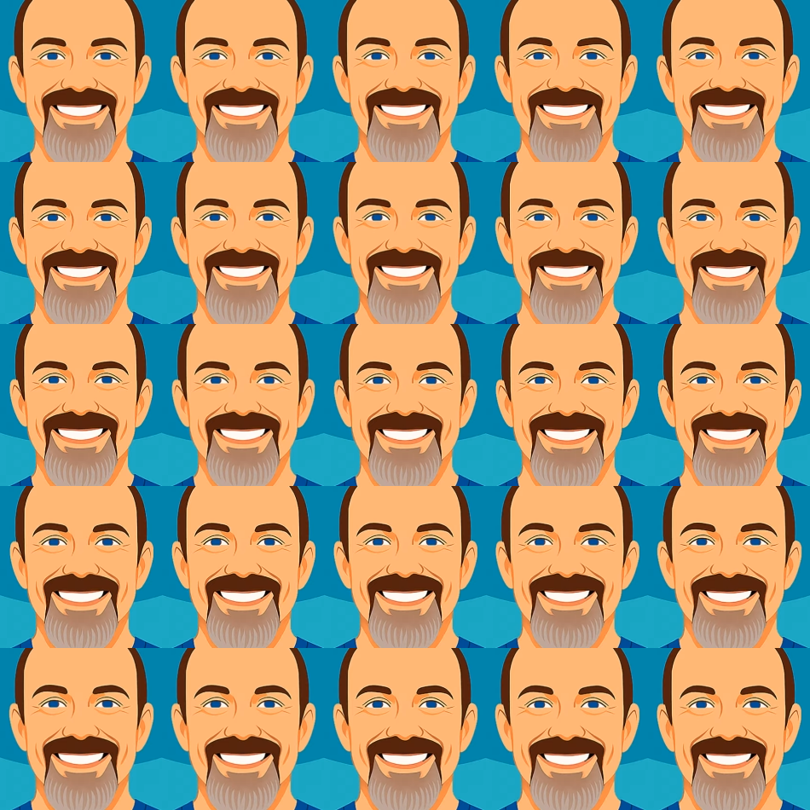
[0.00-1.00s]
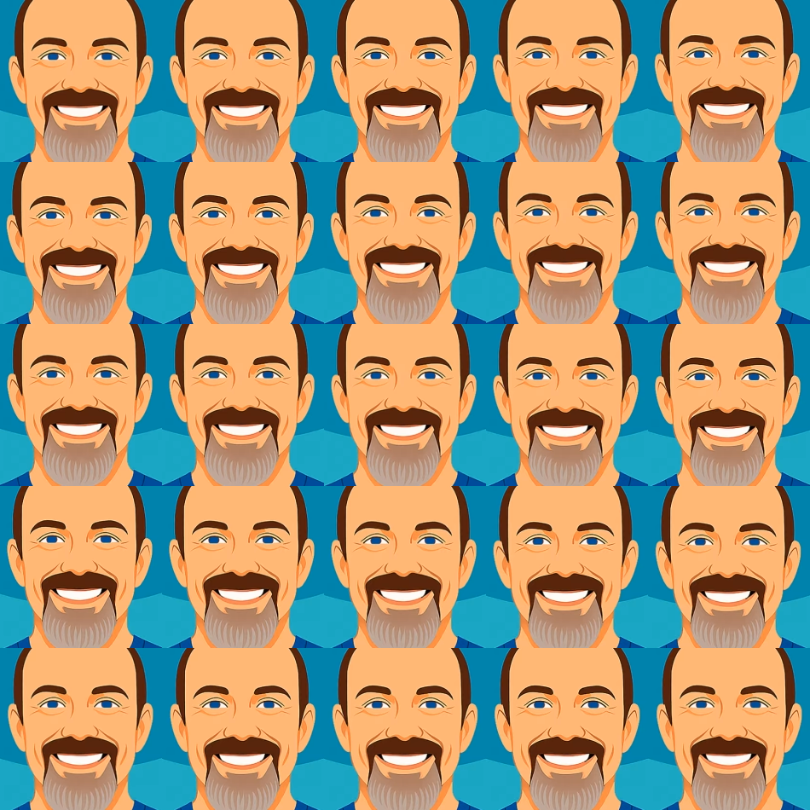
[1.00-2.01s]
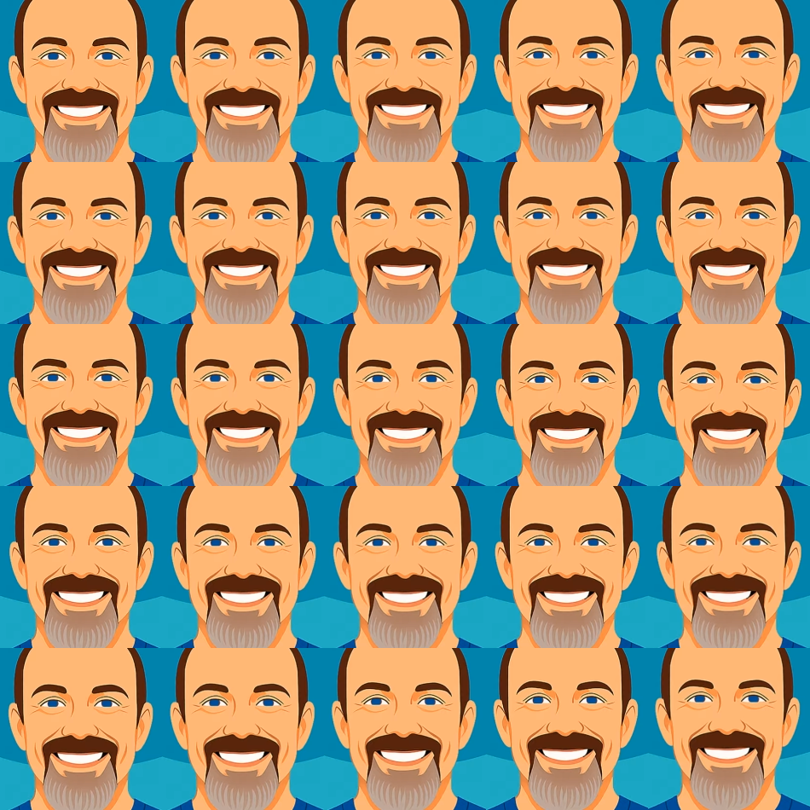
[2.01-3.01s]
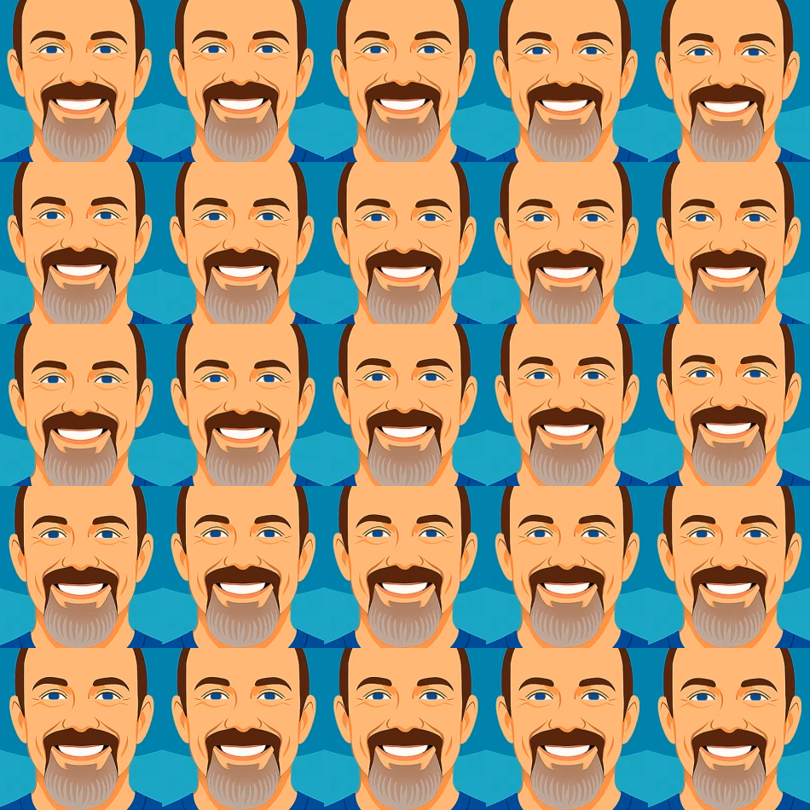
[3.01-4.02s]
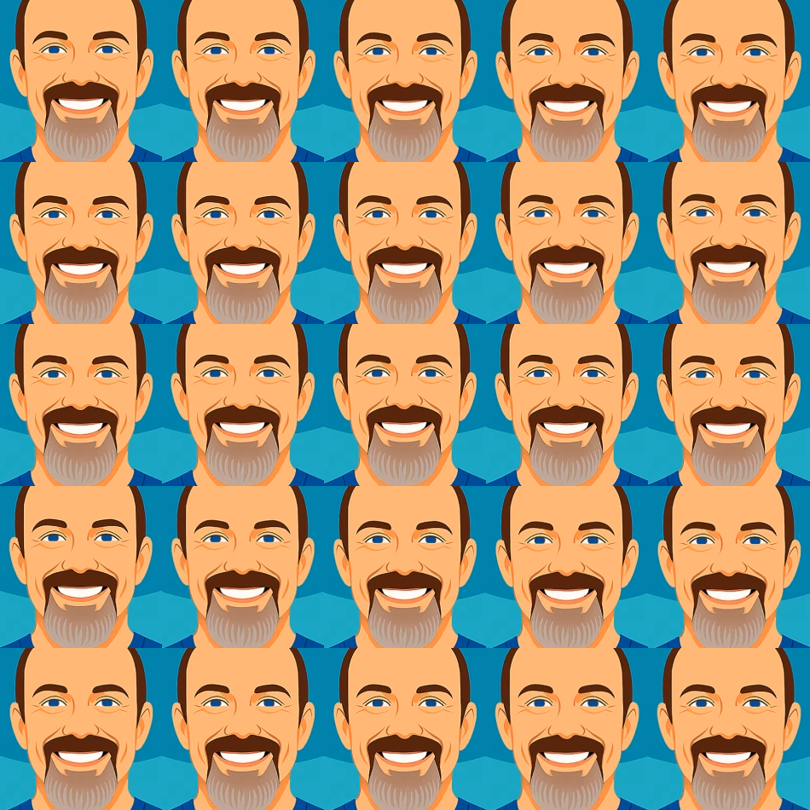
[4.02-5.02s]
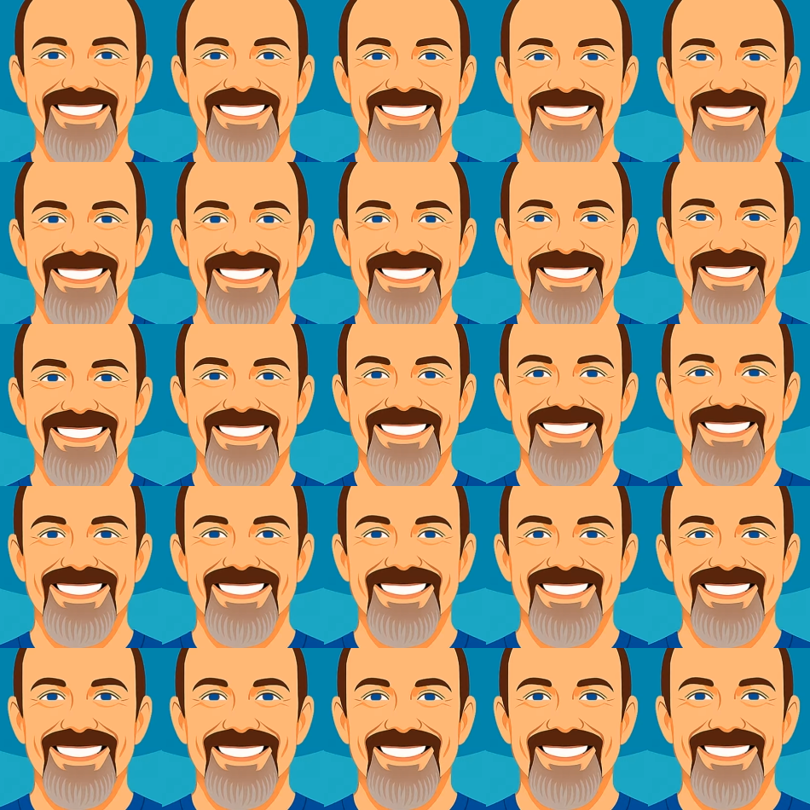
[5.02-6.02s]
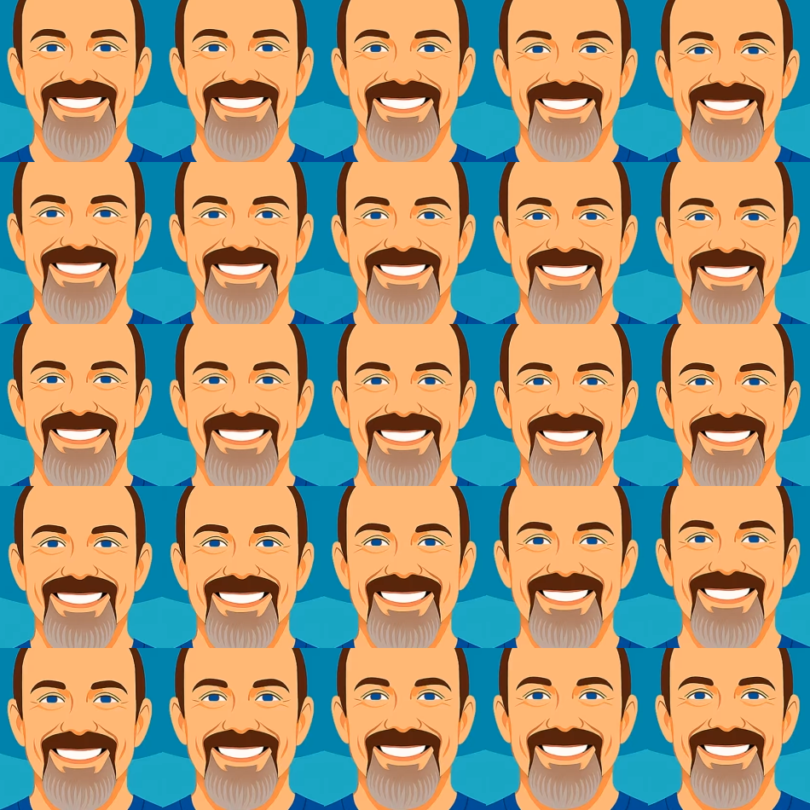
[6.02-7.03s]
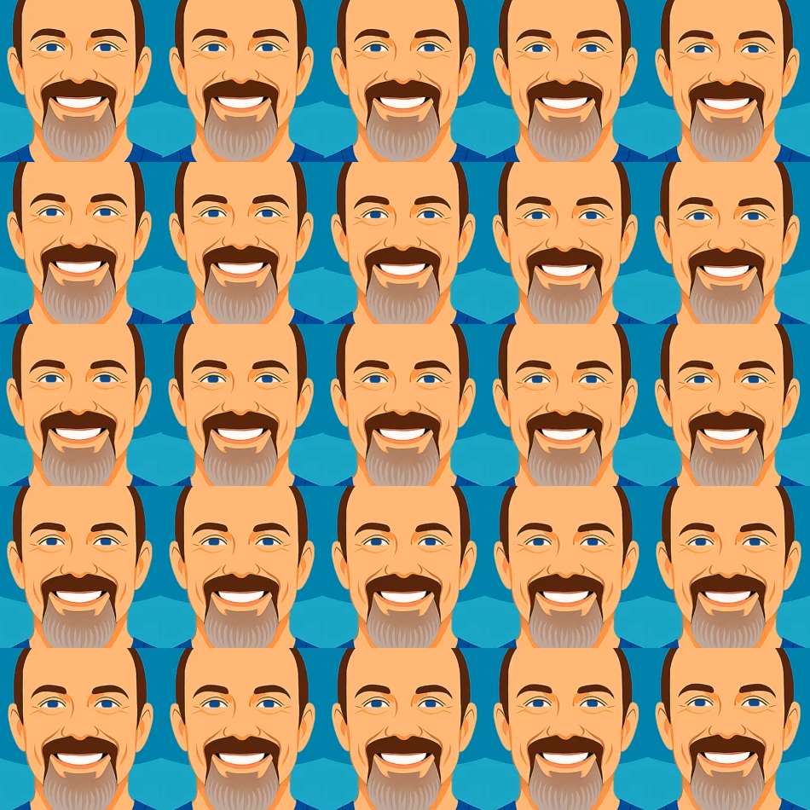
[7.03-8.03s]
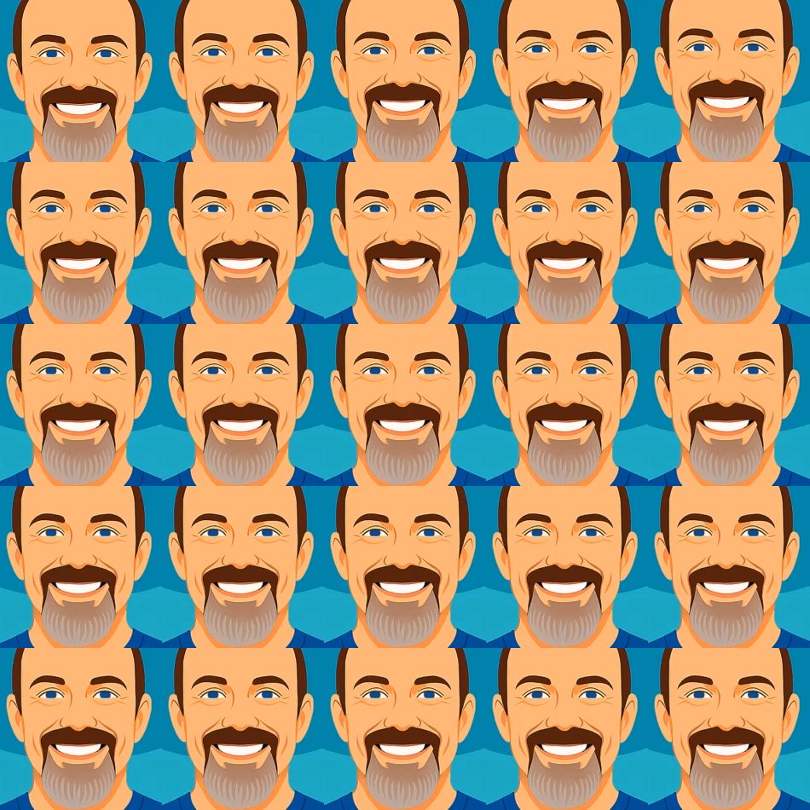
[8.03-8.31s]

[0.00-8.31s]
So a vague lesson sounds like this. Understanding payment processors. What's the outcome of that lesson? Understanding.